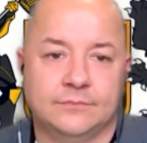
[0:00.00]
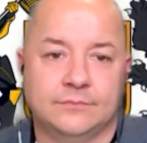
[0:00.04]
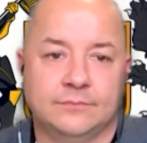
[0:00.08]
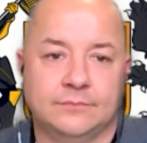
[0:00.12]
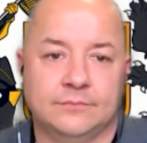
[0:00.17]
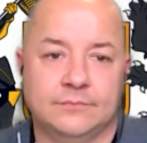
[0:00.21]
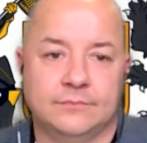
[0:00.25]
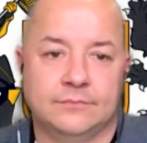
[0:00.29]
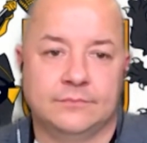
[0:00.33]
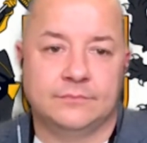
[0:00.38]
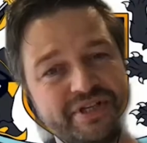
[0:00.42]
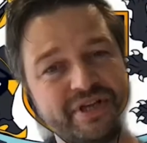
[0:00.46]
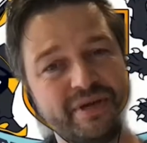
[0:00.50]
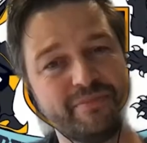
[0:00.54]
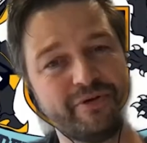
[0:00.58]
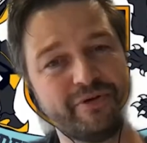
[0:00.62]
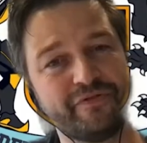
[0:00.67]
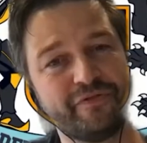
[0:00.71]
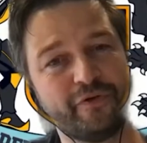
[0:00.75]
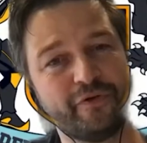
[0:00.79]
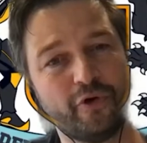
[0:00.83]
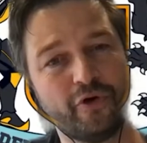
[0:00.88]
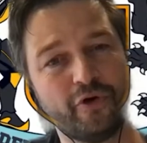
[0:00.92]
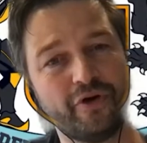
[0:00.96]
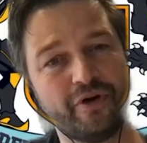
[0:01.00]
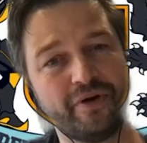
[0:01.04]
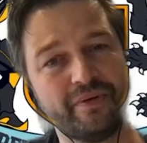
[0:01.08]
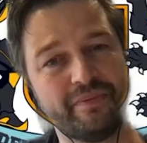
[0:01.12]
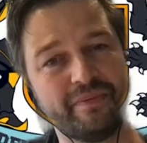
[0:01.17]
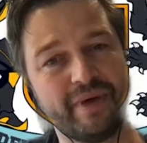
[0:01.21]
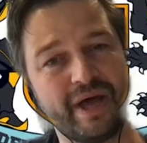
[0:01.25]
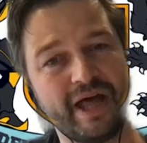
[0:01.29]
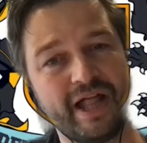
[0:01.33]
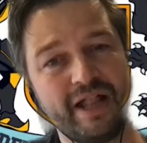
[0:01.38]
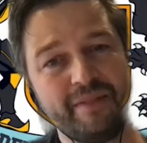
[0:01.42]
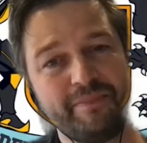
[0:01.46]
Reason #4,
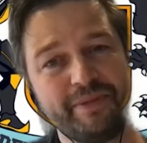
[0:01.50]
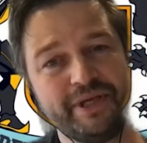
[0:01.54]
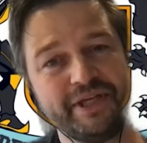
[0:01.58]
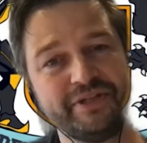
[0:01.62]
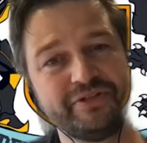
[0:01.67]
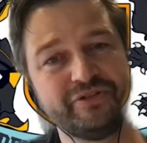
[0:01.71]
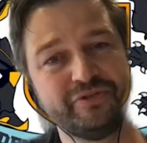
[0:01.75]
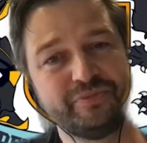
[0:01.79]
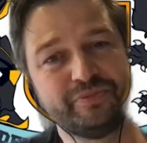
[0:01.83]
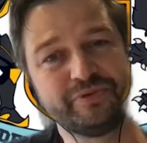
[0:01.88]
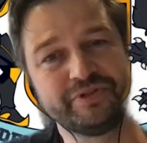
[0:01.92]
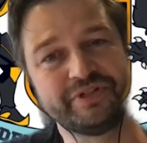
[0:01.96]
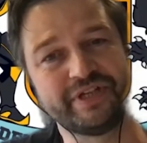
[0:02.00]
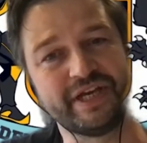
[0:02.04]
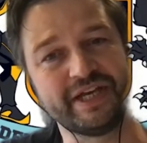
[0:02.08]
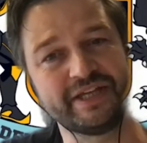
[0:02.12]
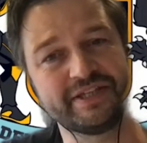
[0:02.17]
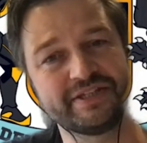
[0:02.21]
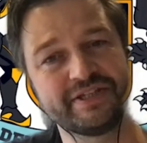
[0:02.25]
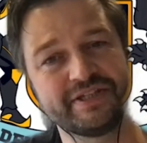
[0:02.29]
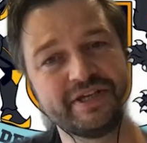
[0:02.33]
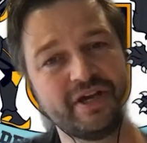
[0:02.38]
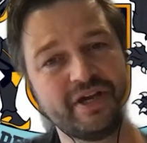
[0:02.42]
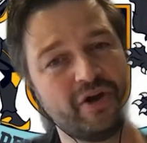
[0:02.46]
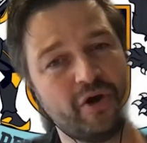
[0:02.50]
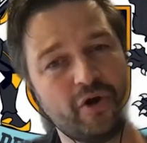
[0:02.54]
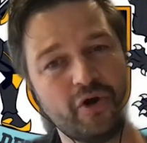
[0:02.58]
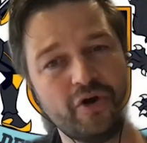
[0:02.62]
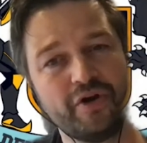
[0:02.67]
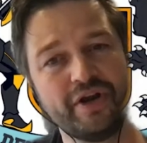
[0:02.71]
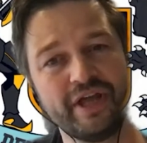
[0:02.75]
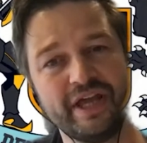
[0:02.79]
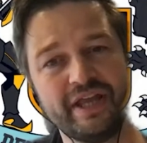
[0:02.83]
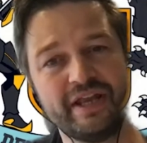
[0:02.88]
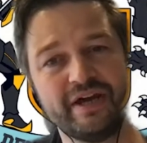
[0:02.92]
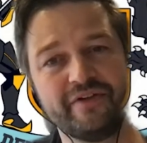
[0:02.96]
helping to protect
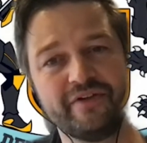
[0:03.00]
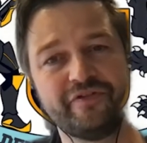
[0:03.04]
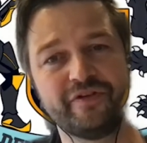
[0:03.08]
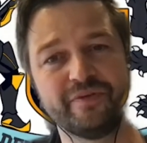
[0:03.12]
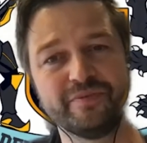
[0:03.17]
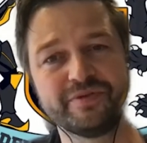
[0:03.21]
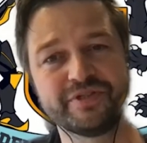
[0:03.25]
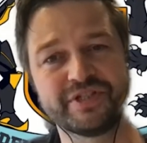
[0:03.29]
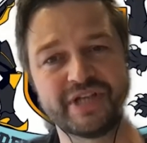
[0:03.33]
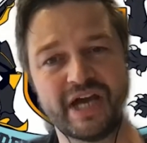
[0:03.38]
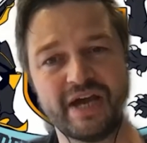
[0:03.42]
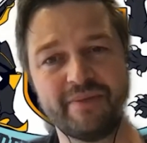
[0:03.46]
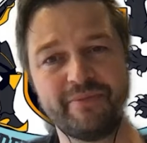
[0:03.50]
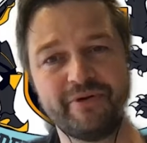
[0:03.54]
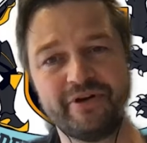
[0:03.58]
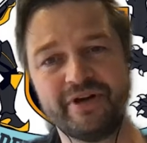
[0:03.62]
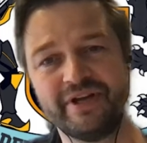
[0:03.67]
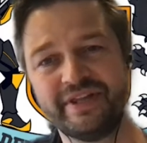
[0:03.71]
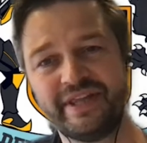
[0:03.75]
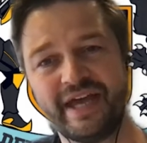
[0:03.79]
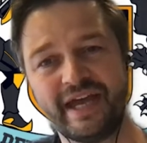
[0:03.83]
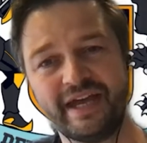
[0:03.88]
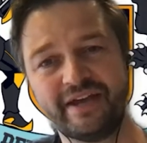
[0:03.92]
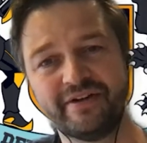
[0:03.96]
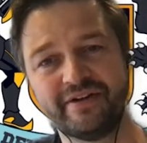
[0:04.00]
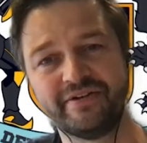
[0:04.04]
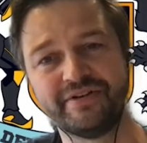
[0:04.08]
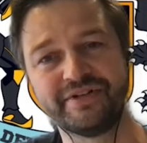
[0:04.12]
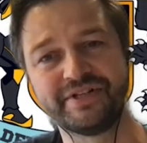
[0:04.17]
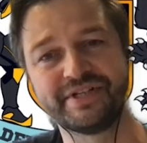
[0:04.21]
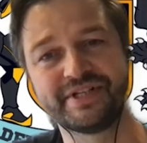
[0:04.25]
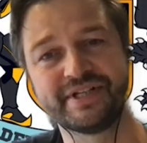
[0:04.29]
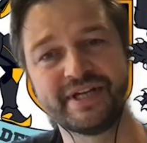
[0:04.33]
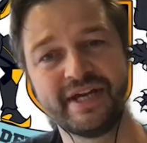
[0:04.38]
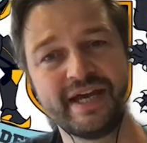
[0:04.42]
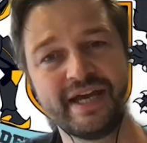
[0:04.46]
our data from cyber
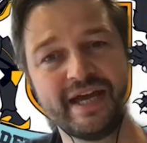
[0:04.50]
attackers.